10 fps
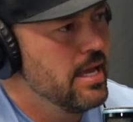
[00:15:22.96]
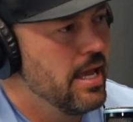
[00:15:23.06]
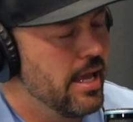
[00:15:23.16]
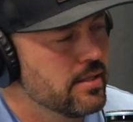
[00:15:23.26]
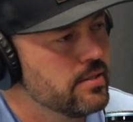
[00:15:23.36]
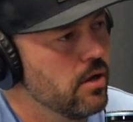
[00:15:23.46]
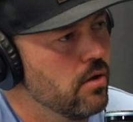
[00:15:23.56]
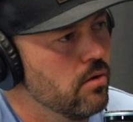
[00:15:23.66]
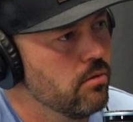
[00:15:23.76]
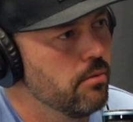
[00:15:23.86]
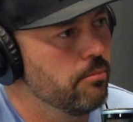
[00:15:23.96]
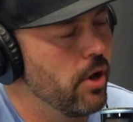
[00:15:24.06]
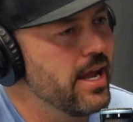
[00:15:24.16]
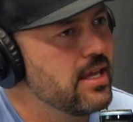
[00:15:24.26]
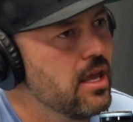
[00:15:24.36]
And so
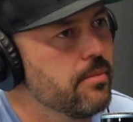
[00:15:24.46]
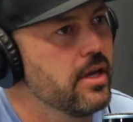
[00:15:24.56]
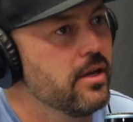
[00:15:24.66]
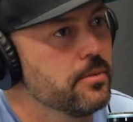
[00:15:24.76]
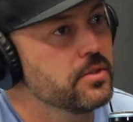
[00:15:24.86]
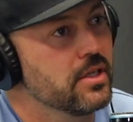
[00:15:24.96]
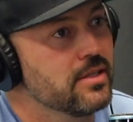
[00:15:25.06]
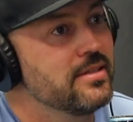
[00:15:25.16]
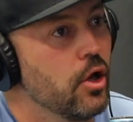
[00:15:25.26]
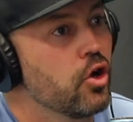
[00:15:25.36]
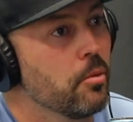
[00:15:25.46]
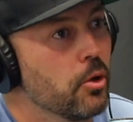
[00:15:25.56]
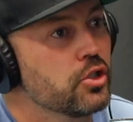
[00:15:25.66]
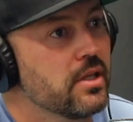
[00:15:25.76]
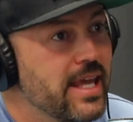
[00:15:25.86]
Brian came in and he was going to sell
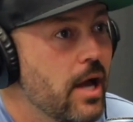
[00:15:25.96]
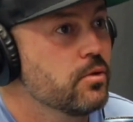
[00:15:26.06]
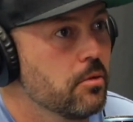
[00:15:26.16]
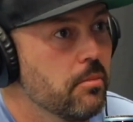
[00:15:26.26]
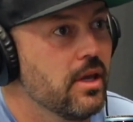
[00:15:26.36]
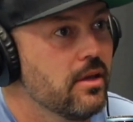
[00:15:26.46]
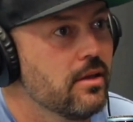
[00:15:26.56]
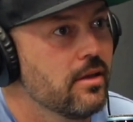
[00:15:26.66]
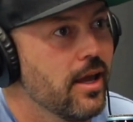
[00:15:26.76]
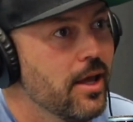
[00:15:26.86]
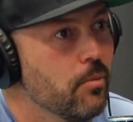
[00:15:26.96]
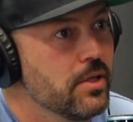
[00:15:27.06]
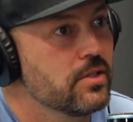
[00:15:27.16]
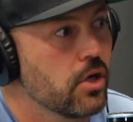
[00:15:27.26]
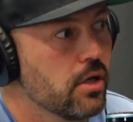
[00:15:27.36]
commercial accounts with me. And we
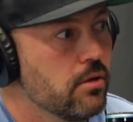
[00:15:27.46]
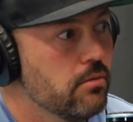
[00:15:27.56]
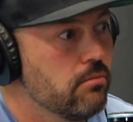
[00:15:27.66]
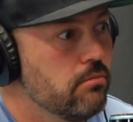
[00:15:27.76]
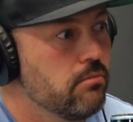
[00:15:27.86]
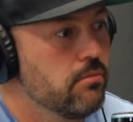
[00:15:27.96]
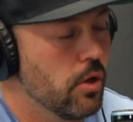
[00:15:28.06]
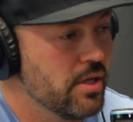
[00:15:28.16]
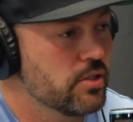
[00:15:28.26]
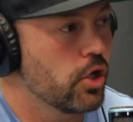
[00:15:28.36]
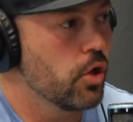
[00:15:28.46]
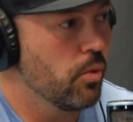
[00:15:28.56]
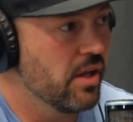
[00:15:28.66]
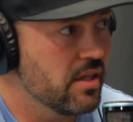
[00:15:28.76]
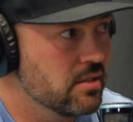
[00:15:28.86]
started, he started
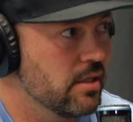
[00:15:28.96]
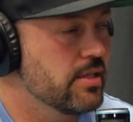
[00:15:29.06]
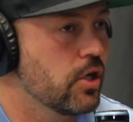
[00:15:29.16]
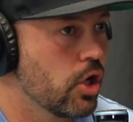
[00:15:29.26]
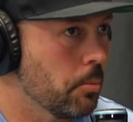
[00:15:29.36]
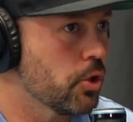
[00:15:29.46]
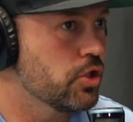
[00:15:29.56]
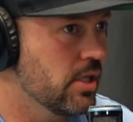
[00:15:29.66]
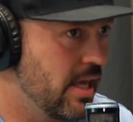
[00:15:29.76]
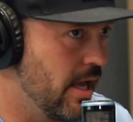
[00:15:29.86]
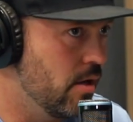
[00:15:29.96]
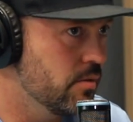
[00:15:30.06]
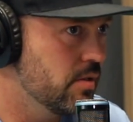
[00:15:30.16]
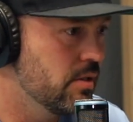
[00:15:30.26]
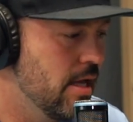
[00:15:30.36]
running these leads on commercial
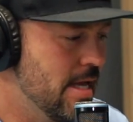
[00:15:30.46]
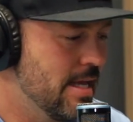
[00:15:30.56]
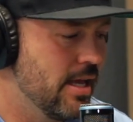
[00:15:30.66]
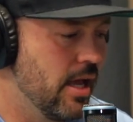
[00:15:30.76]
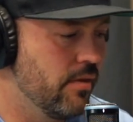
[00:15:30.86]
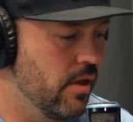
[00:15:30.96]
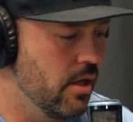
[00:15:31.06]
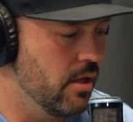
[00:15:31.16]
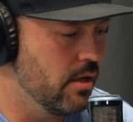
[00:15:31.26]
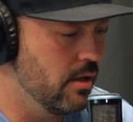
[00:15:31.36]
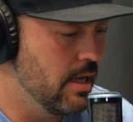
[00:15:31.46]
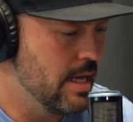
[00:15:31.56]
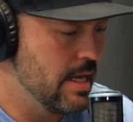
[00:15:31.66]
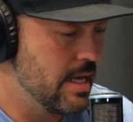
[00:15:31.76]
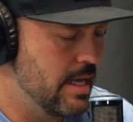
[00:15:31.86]
accounts. And then
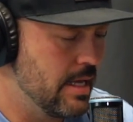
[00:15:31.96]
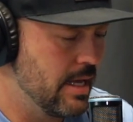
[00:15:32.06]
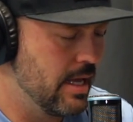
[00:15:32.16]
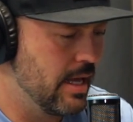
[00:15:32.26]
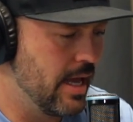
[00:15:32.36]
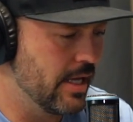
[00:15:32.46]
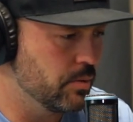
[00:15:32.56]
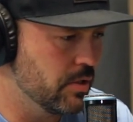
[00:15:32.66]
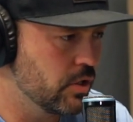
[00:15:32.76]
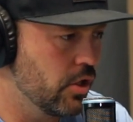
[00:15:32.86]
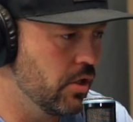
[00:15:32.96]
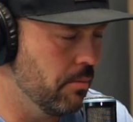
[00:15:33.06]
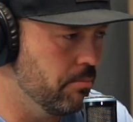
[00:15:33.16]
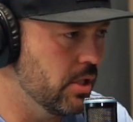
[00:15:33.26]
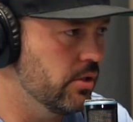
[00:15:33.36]
as we started to
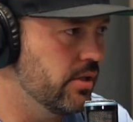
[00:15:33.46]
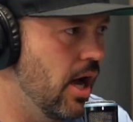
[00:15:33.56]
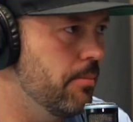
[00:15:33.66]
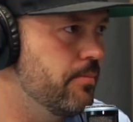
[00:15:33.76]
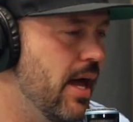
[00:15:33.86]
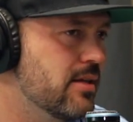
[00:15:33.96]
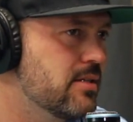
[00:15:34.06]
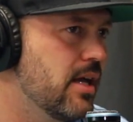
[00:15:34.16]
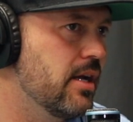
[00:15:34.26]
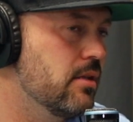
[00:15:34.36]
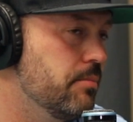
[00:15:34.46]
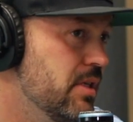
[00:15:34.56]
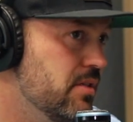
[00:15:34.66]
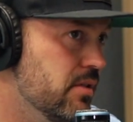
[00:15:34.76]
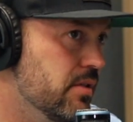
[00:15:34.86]
build up that side of the
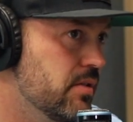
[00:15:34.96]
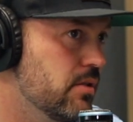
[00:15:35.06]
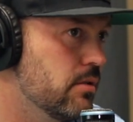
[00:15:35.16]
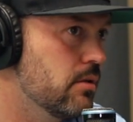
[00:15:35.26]
business,